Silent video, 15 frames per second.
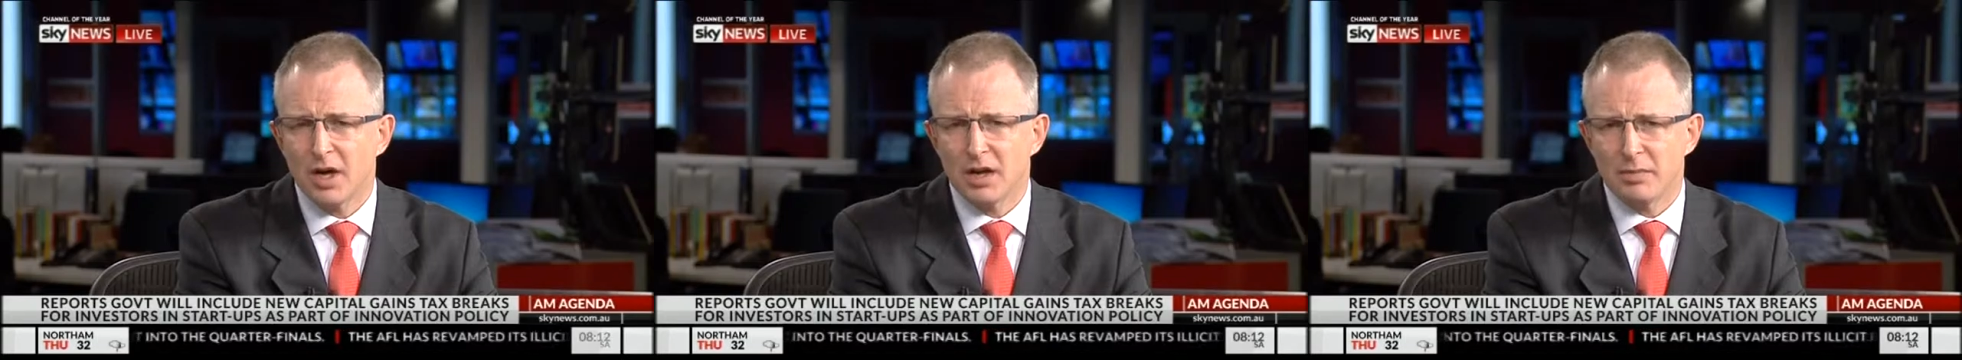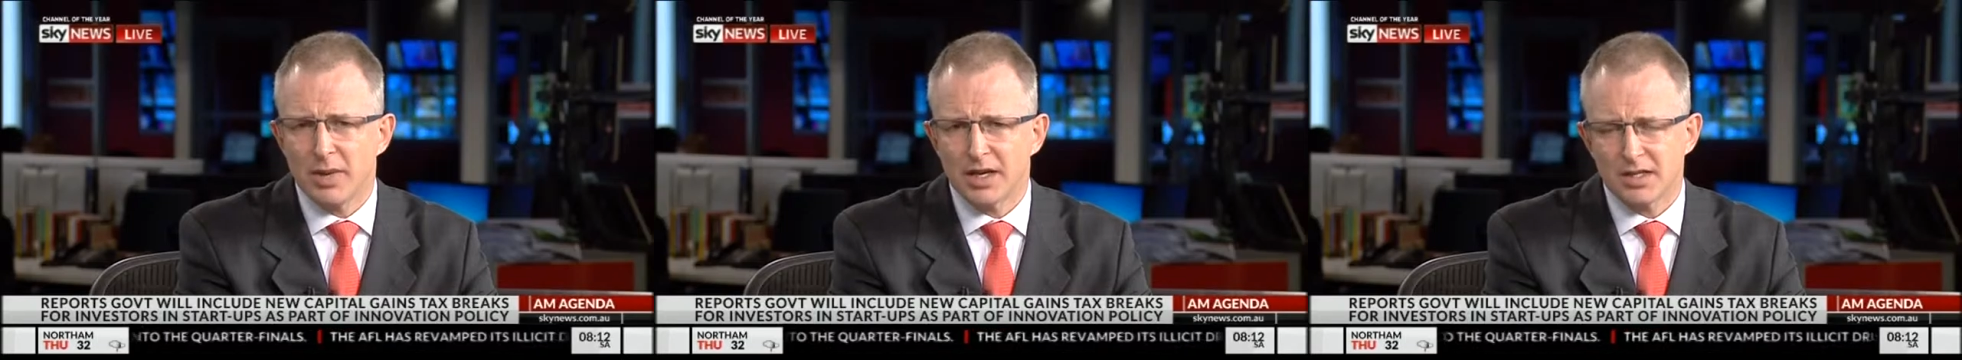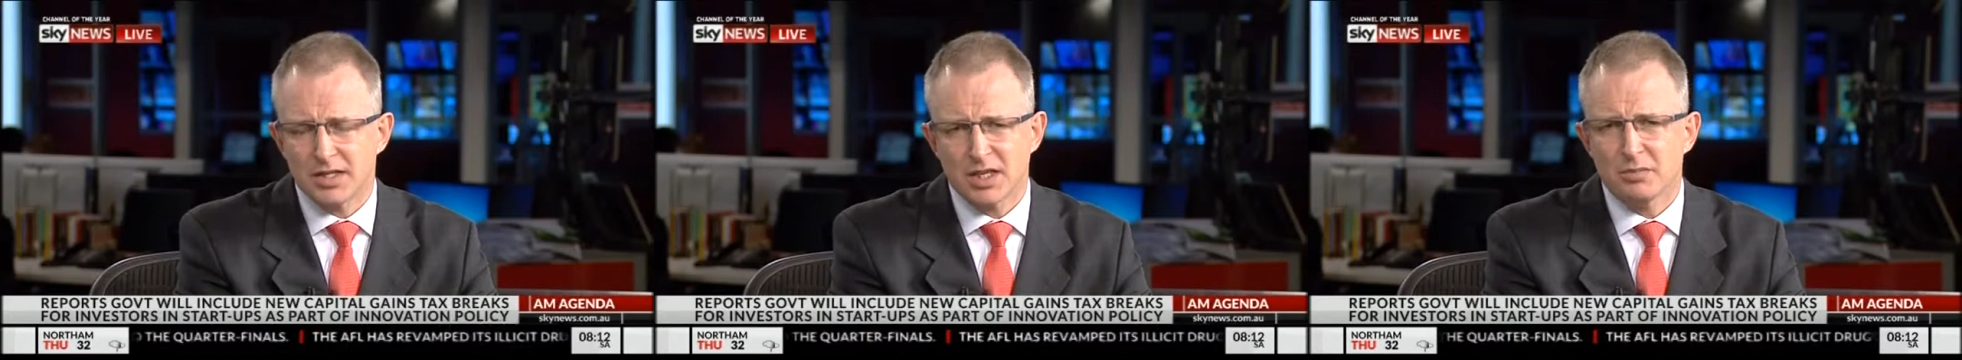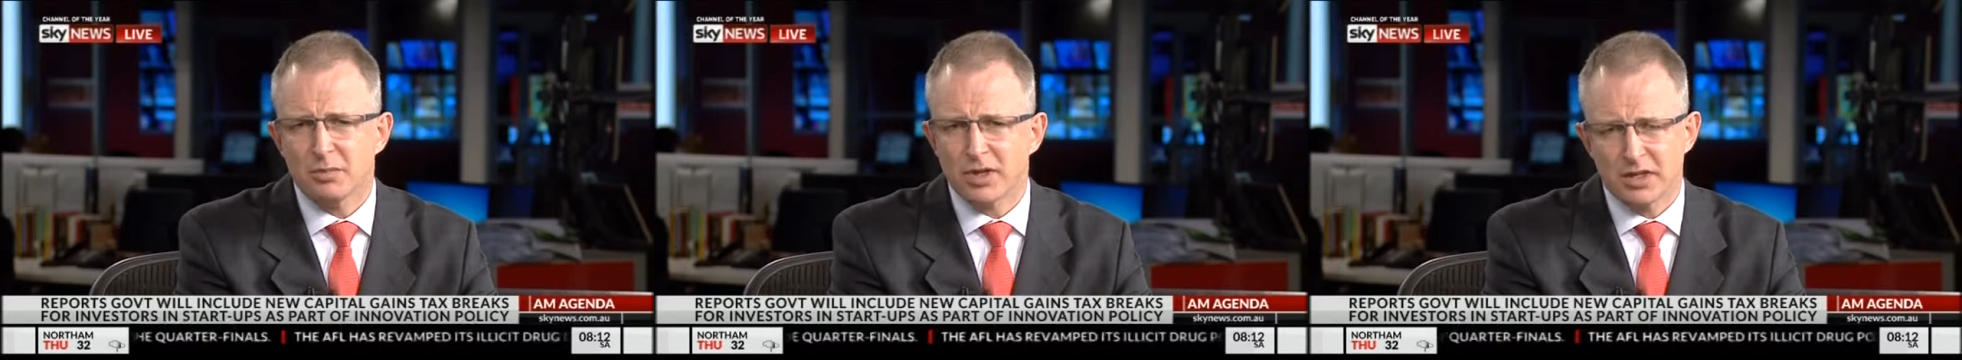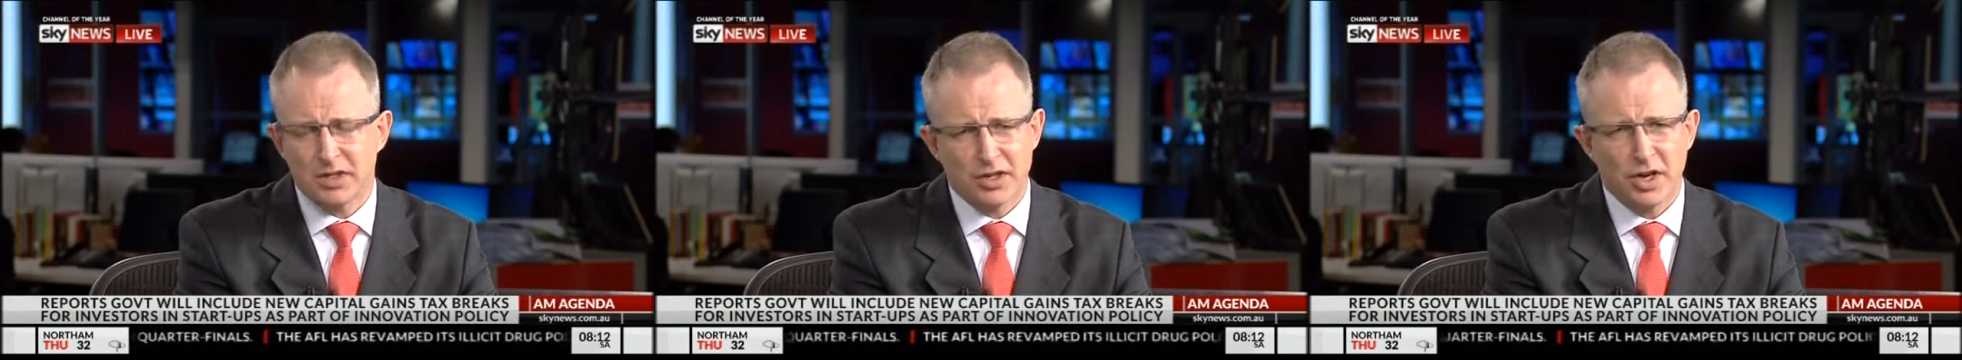but
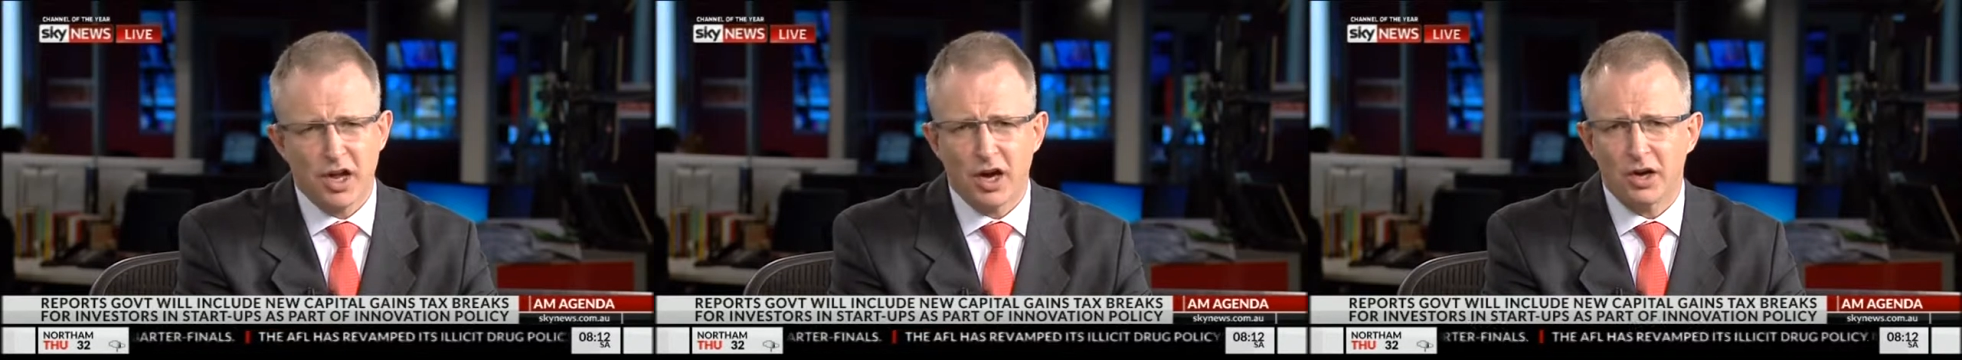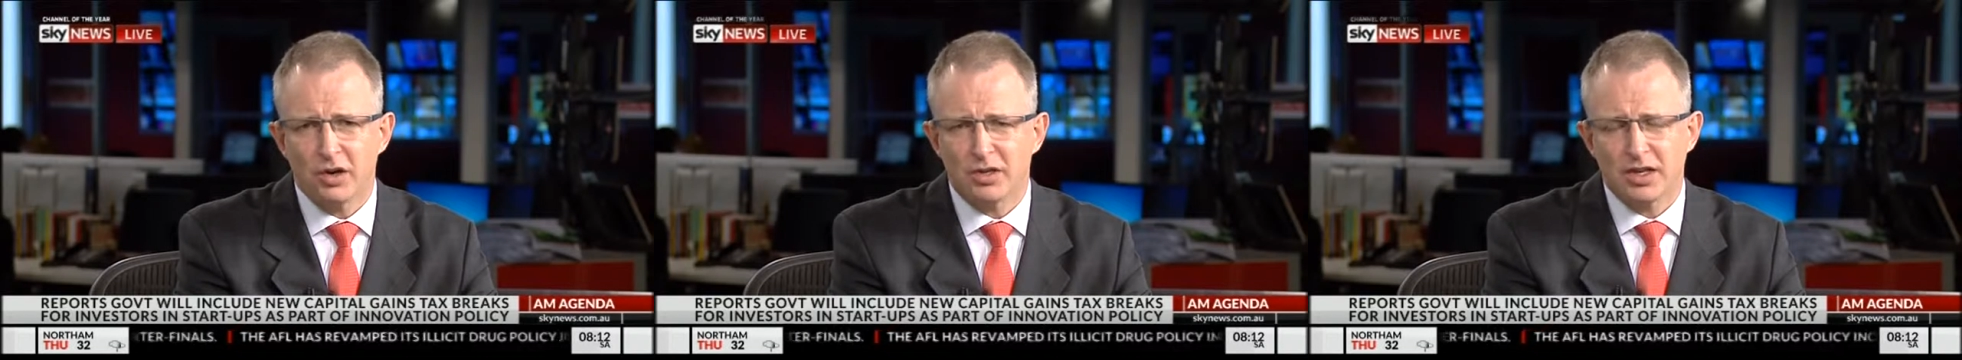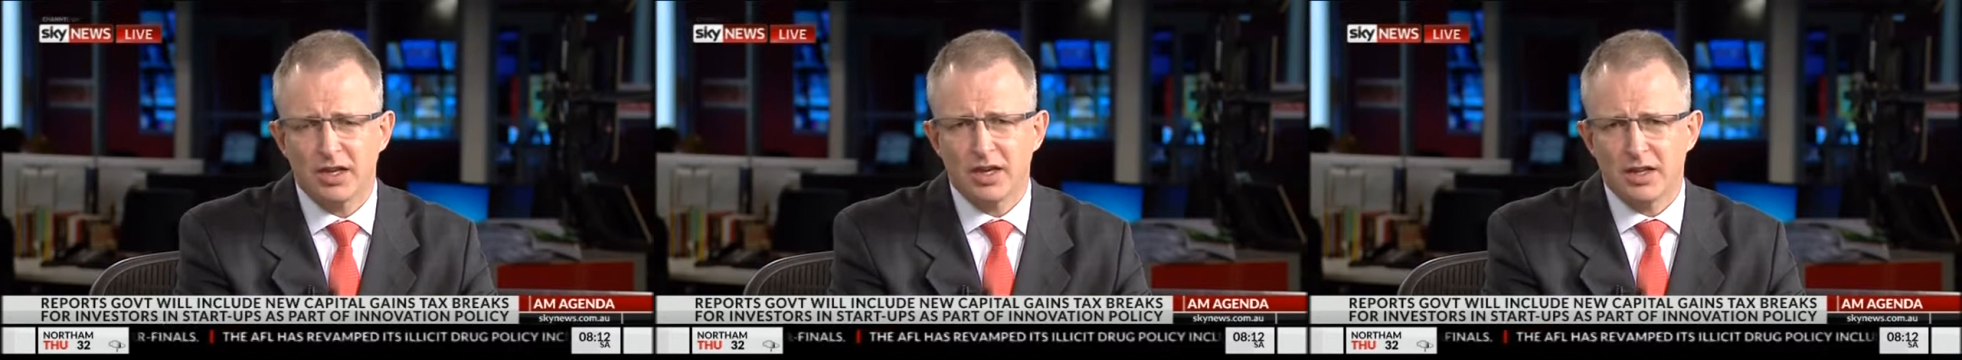simply to note